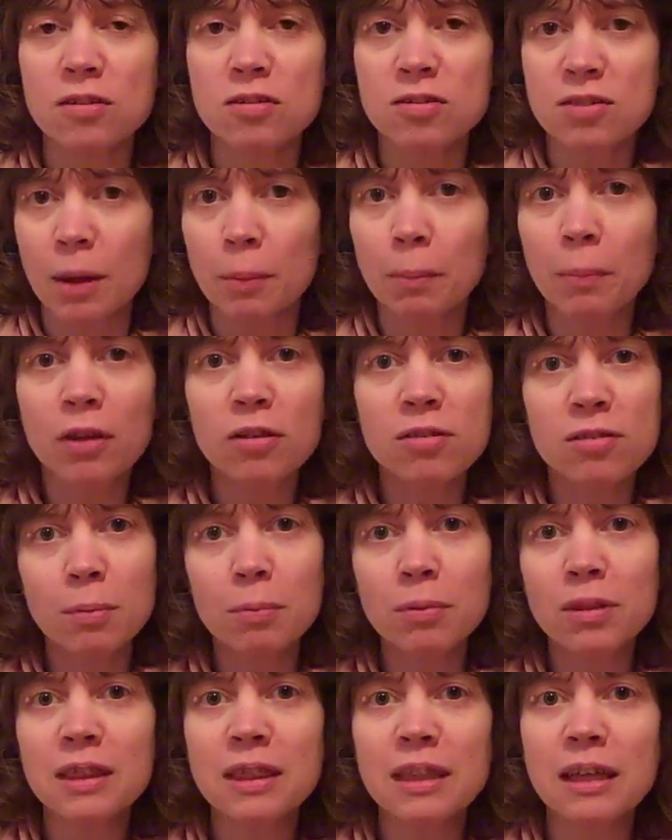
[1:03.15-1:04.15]
Some
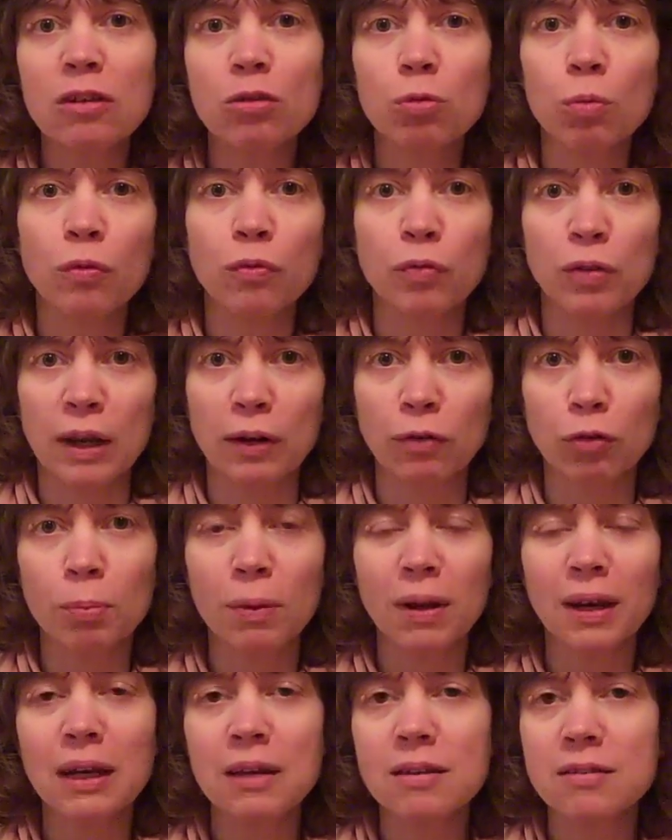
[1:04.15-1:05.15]
of the things will fit
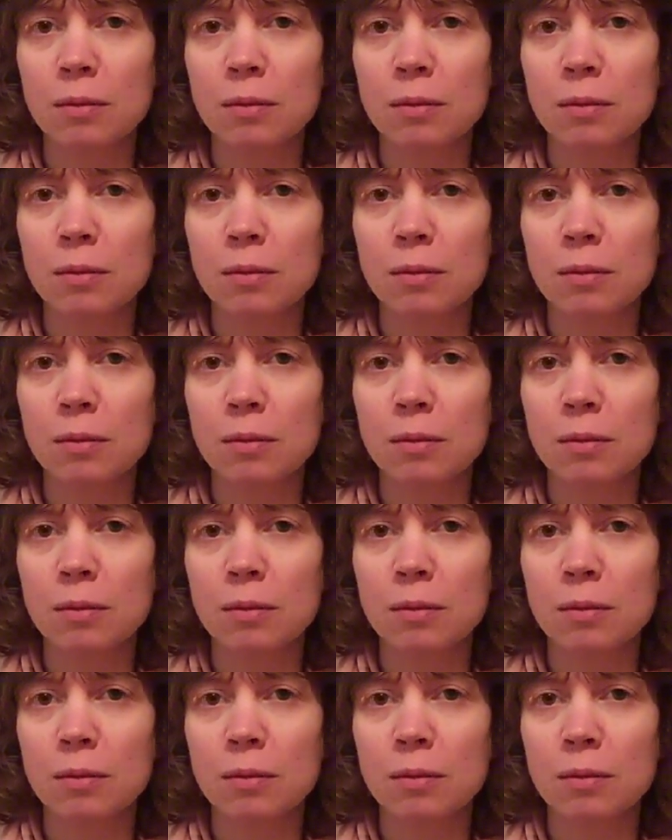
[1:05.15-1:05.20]
everybody.